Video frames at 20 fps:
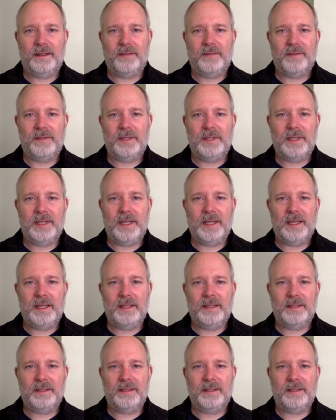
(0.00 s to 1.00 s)
And
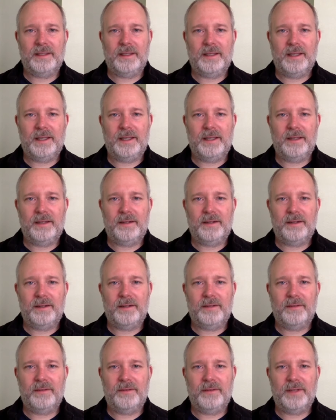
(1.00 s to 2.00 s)
relate, hear,
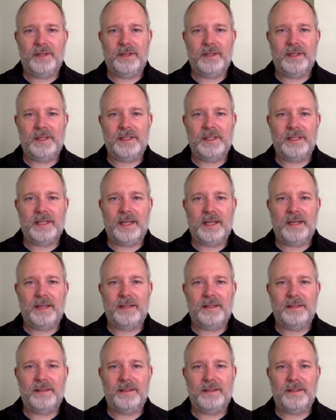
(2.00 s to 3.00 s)
and feel the
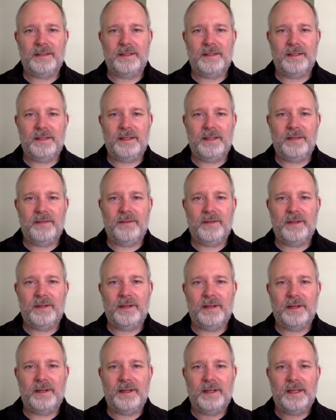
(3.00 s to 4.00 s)
silence
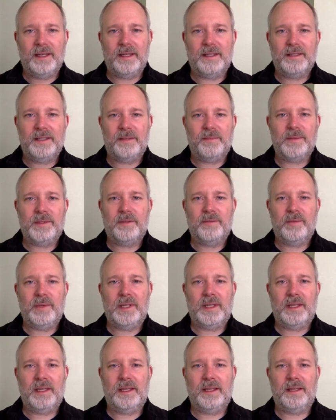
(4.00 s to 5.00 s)
even as I'm
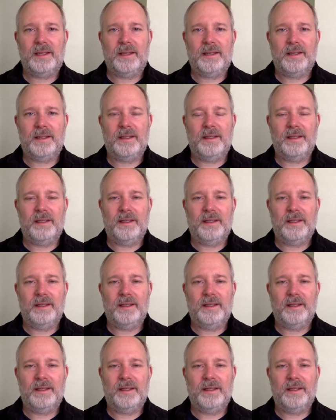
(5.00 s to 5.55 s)
speaking,